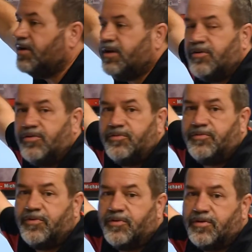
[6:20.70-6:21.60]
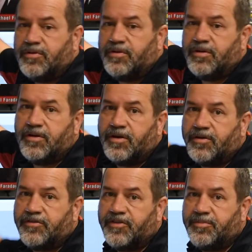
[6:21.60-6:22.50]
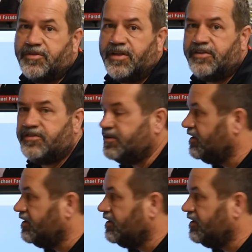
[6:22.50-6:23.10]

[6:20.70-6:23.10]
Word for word: I.O. for our simulation,